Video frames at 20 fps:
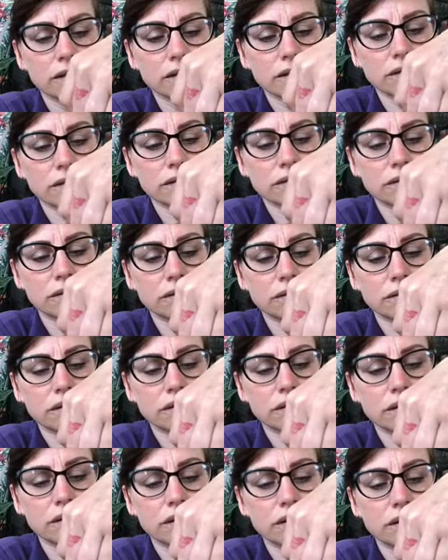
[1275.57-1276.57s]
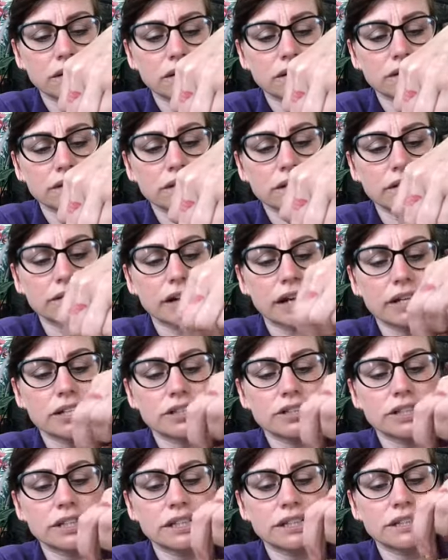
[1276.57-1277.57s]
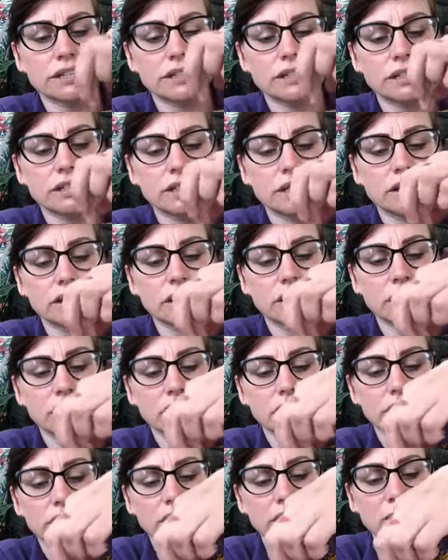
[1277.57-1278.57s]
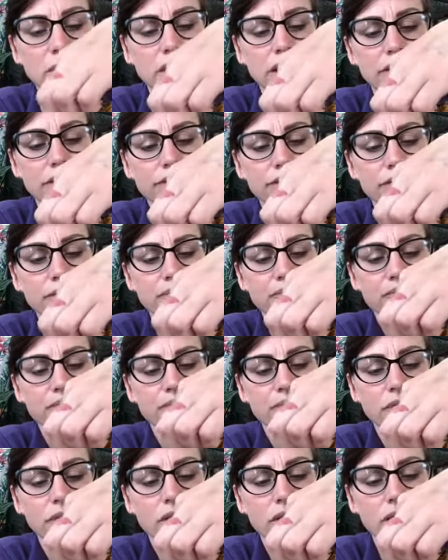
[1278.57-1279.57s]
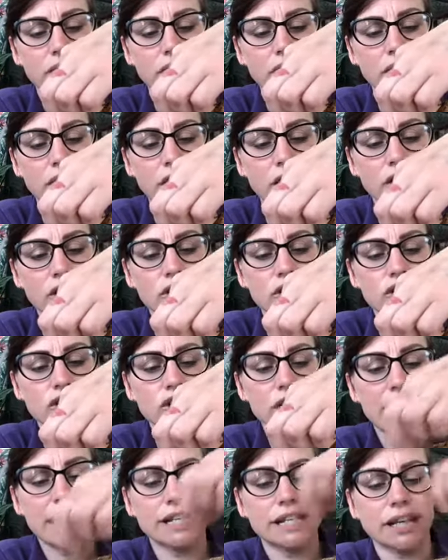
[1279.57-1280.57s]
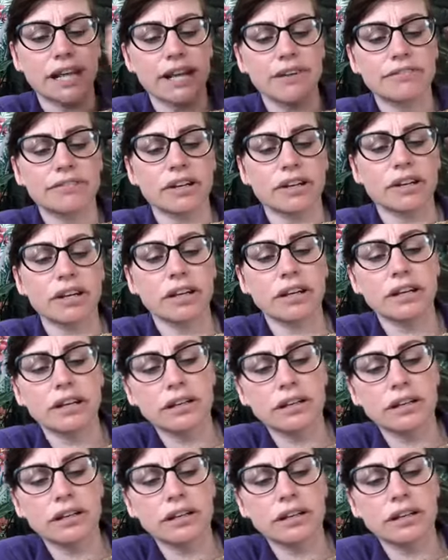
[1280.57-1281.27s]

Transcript: Oh, sorry, she had a bit of shed left on her